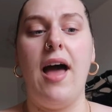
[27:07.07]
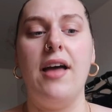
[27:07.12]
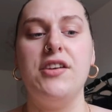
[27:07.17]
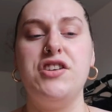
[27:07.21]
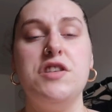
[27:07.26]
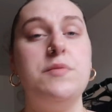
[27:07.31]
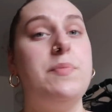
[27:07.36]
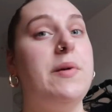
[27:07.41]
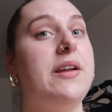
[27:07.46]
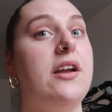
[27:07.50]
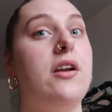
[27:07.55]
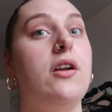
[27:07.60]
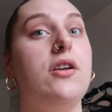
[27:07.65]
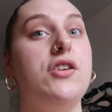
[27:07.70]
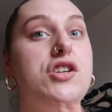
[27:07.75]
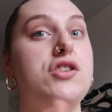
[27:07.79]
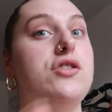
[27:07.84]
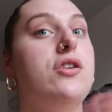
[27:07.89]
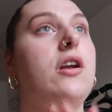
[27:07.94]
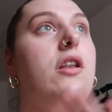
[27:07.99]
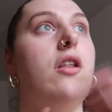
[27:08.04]
She's done
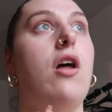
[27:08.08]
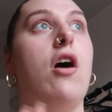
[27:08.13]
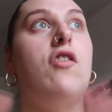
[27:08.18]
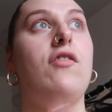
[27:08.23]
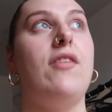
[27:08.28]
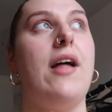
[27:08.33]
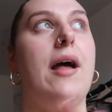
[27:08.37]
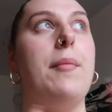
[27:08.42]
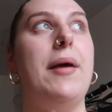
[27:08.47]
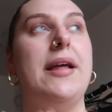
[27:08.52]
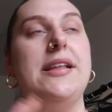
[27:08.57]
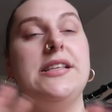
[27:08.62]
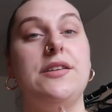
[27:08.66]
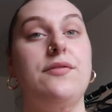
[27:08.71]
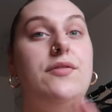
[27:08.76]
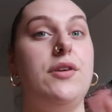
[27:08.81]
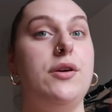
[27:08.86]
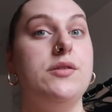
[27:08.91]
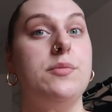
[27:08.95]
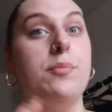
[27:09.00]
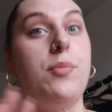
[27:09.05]
a lot of like
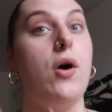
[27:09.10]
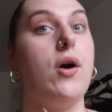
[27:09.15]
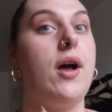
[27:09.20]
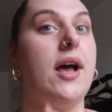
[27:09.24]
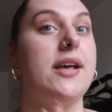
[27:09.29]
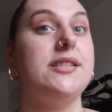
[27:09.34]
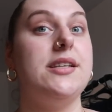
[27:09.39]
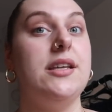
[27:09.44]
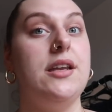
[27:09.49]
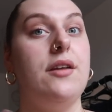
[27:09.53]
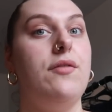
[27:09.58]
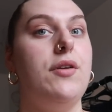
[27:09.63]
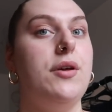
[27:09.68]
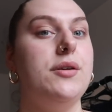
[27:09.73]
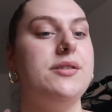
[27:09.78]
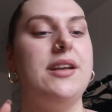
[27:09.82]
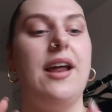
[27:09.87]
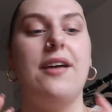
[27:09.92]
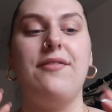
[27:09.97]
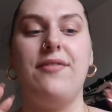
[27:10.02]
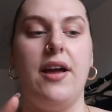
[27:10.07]
interviews and podcast
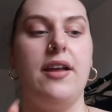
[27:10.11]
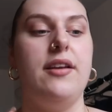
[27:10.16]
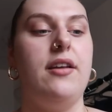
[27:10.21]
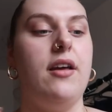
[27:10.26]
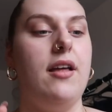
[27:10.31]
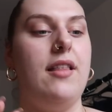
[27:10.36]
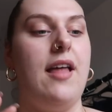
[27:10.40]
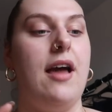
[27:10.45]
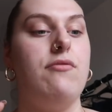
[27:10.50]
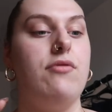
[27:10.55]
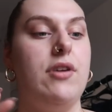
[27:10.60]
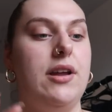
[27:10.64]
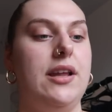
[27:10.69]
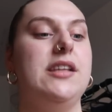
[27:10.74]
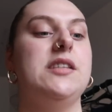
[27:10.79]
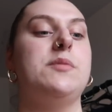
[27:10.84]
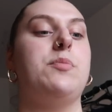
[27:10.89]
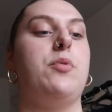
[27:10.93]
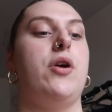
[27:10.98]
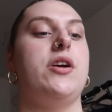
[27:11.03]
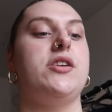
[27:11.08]
interviews and I find her like really
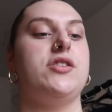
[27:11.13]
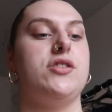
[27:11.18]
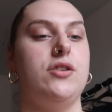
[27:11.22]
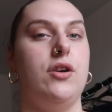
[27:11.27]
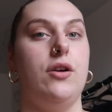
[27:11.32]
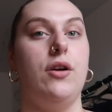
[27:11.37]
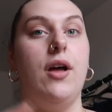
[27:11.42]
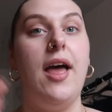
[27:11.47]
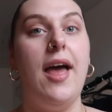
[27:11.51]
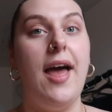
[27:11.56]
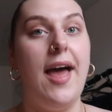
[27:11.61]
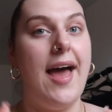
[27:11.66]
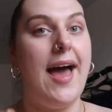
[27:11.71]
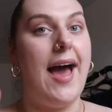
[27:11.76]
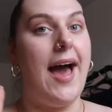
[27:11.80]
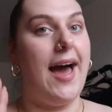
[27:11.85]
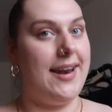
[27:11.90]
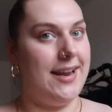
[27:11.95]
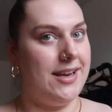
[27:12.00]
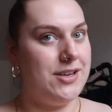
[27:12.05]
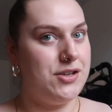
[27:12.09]
inspirational
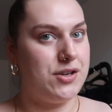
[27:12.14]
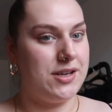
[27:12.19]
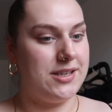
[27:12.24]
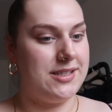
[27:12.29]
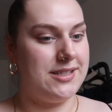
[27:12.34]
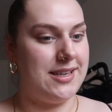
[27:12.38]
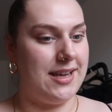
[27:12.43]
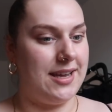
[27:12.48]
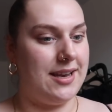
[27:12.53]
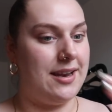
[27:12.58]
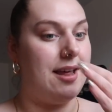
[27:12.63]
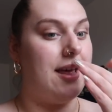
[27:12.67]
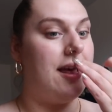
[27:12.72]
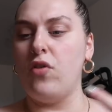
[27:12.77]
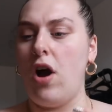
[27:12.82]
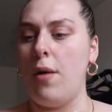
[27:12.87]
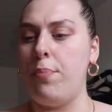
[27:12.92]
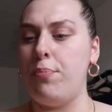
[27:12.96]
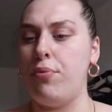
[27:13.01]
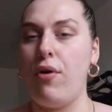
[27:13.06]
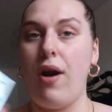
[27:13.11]
and interesting. We've
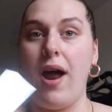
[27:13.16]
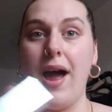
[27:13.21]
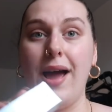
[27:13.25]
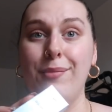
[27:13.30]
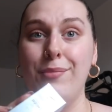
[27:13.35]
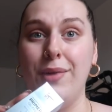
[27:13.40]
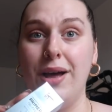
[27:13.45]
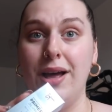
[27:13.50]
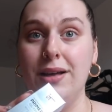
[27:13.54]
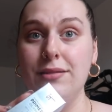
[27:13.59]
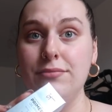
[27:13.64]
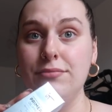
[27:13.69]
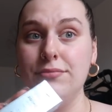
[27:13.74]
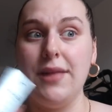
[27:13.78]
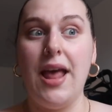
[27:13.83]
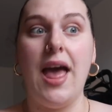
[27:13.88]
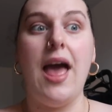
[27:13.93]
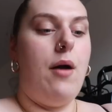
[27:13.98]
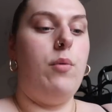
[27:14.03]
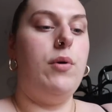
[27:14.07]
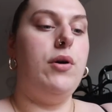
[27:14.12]
got a primer.
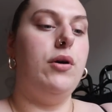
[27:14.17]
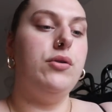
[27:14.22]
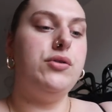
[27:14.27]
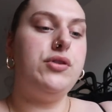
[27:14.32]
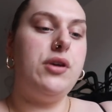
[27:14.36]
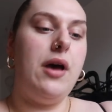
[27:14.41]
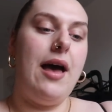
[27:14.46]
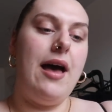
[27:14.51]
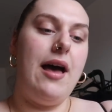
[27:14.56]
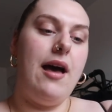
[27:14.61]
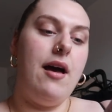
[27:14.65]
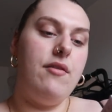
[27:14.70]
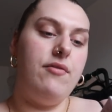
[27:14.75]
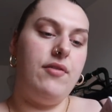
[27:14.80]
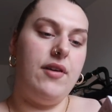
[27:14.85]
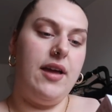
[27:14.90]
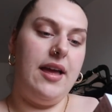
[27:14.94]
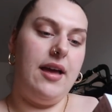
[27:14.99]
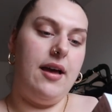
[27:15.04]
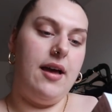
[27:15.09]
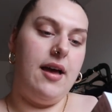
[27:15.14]
We also
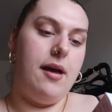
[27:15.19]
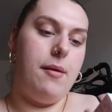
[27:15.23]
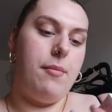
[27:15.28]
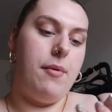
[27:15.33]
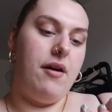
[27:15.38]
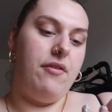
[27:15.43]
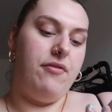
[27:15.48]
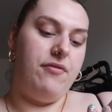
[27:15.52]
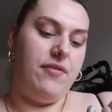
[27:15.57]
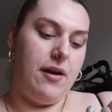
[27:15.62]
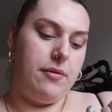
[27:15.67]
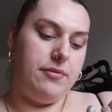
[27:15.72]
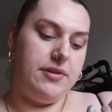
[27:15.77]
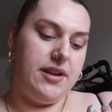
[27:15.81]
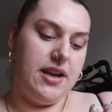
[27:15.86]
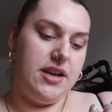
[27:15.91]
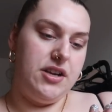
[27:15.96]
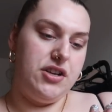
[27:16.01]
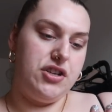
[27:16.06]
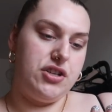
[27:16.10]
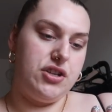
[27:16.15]
have a
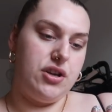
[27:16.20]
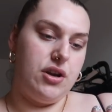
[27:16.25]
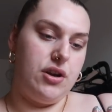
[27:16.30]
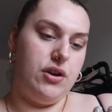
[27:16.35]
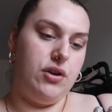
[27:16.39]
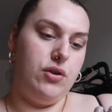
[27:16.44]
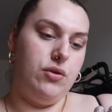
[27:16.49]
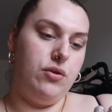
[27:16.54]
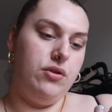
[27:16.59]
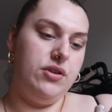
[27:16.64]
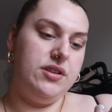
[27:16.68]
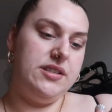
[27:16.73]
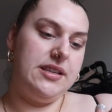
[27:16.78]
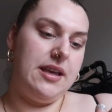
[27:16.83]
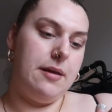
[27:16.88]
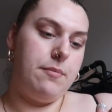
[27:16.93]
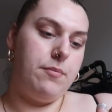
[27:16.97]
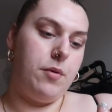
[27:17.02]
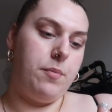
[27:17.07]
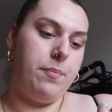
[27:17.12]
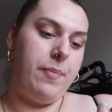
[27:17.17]
foundation, Your
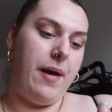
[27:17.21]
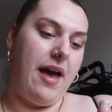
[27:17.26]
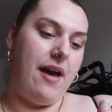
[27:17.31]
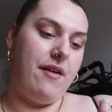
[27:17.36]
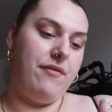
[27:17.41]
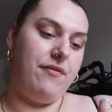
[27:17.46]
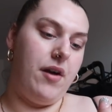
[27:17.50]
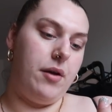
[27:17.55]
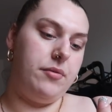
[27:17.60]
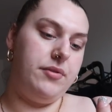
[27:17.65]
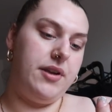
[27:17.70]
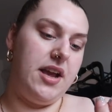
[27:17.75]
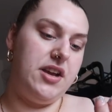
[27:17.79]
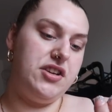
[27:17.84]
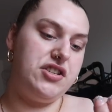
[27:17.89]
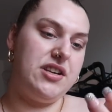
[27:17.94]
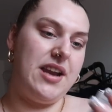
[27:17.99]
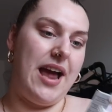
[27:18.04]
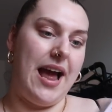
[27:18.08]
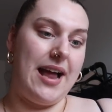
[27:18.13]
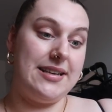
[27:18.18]
Skin But Better
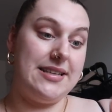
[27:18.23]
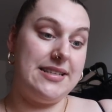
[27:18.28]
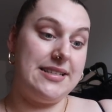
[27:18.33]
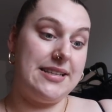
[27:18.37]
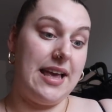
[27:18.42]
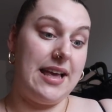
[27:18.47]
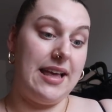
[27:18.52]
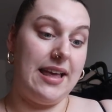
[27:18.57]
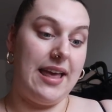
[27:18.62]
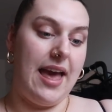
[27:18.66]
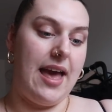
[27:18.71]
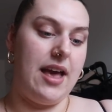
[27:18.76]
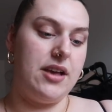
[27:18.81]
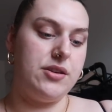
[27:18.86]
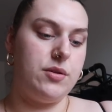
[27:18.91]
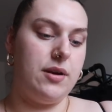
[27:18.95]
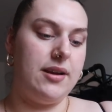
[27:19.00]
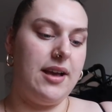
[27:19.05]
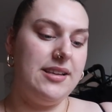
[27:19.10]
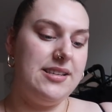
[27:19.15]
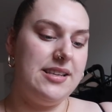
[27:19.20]
foundation and skincare.
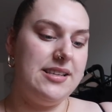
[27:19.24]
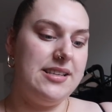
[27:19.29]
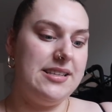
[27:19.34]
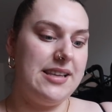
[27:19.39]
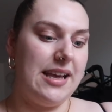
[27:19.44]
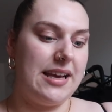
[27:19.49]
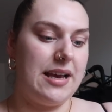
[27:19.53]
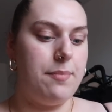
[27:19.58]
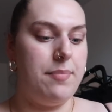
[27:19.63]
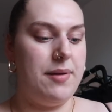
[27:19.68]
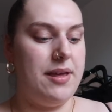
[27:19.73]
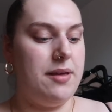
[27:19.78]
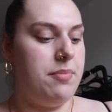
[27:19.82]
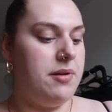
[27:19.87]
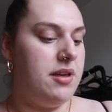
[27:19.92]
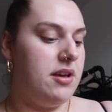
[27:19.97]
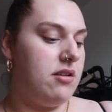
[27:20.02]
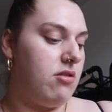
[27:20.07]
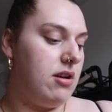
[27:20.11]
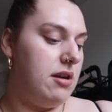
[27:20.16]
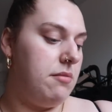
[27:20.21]
So I guess this is like a
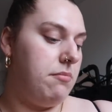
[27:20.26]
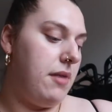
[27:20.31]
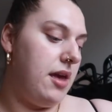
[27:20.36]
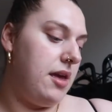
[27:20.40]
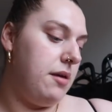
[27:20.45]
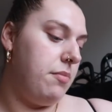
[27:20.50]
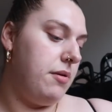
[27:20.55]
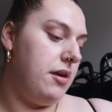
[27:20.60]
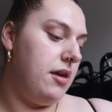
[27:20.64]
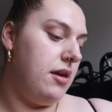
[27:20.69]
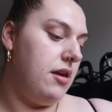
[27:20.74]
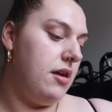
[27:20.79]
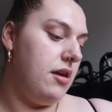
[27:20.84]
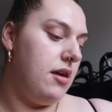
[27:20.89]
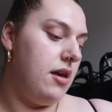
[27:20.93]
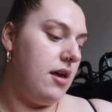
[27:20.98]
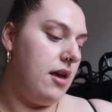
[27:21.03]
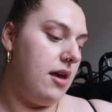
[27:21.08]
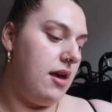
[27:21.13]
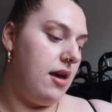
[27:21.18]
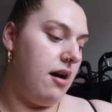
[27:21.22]
BB cream maybe.
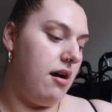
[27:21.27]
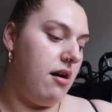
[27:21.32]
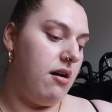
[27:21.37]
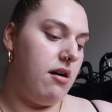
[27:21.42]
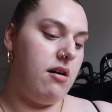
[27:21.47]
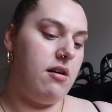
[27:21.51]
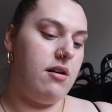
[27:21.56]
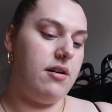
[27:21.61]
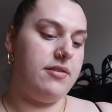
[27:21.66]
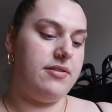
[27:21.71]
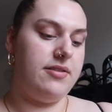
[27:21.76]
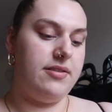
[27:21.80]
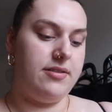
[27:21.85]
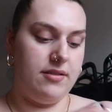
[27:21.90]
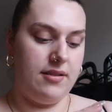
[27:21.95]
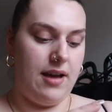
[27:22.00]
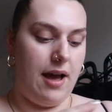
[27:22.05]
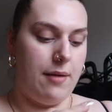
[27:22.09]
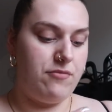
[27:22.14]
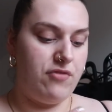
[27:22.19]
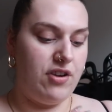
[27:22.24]
Oh,
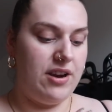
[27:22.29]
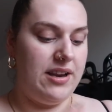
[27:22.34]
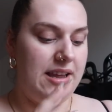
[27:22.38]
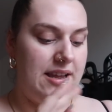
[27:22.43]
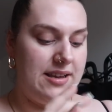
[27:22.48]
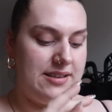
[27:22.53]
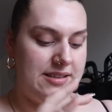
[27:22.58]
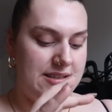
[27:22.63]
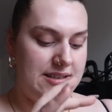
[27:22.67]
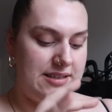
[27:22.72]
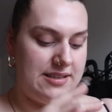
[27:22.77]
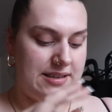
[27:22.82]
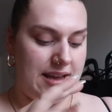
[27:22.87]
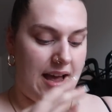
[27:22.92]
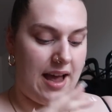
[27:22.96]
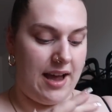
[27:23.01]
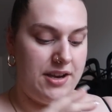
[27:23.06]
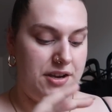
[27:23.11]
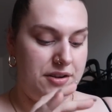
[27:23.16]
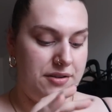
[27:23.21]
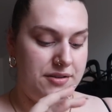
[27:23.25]
I'm really into this.
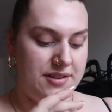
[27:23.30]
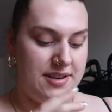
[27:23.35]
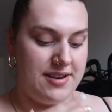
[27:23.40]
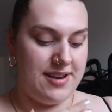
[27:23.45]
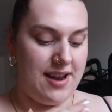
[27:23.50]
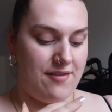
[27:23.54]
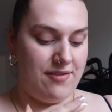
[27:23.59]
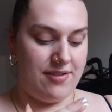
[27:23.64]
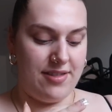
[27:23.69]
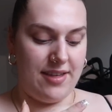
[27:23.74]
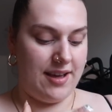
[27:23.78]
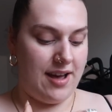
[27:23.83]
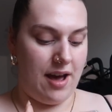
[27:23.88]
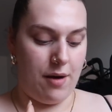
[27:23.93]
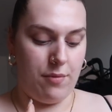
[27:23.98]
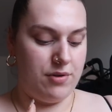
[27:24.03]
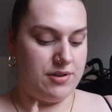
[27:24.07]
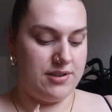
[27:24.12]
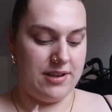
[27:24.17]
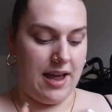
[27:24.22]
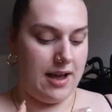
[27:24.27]
I used to never think I
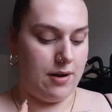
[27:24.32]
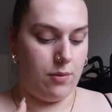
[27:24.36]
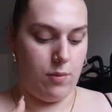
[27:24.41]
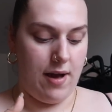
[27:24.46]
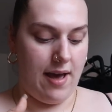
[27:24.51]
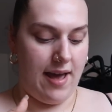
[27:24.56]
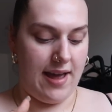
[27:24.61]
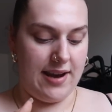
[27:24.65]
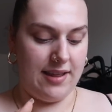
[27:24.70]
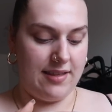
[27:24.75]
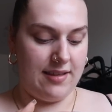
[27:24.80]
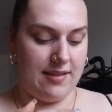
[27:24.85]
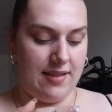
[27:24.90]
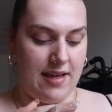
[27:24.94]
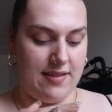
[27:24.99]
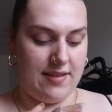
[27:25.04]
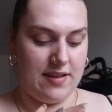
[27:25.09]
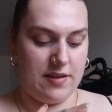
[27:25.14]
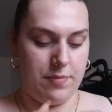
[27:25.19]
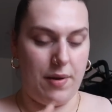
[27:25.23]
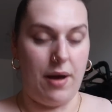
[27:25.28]
would like wear anything
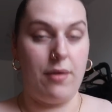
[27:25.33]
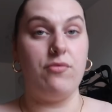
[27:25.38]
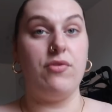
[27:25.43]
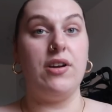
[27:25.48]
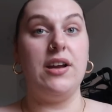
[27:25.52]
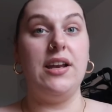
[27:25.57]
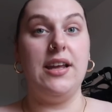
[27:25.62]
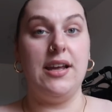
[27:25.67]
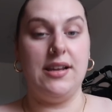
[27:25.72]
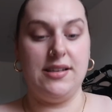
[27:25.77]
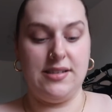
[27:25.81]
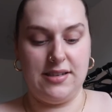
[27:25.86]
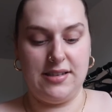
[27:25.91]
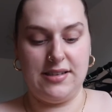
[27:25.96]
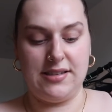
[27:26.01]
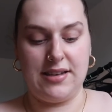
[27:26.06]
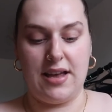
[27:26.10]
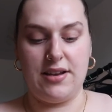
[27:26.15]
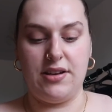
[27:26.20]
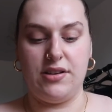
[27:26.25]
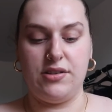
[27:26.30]
like this, but I'm really into
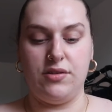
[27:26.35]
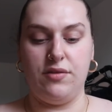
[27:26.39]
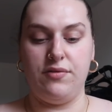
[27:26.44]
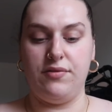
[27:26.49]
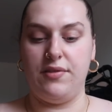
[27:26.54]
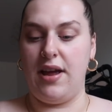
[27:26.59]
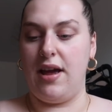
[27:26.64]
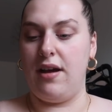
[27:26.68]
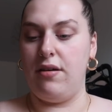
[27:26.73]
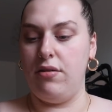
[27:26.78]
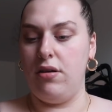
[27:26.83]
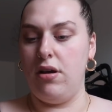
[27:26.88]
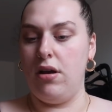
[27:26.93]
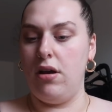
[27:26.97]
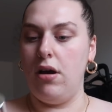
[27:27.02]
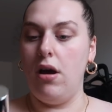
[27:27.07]
this kind of stuff now.